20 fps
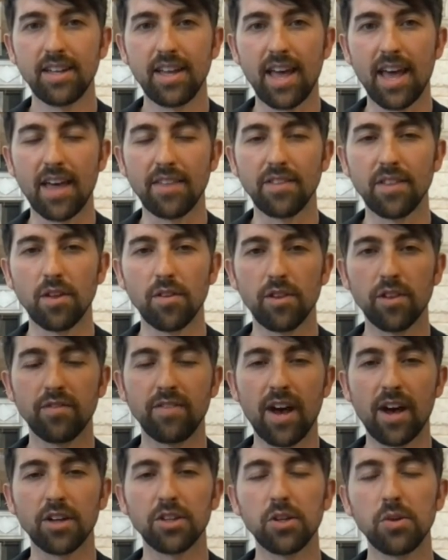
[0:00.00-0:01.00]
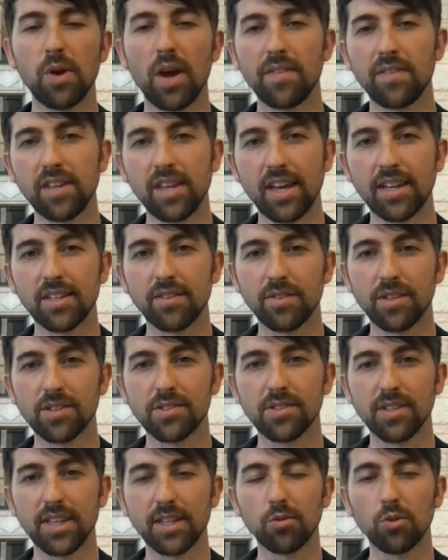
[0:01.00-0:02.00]
And the value at the end of
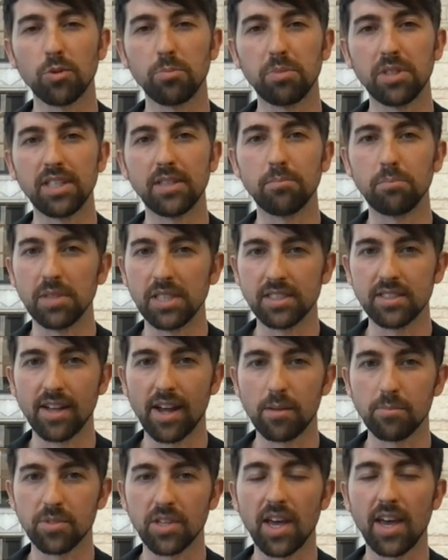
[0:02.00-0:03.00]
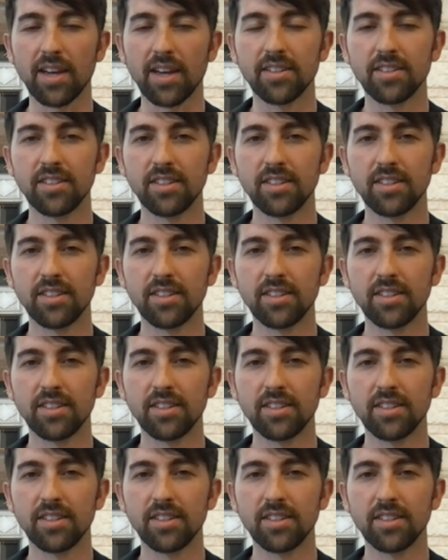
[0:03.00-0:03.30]
this thing would be B times A.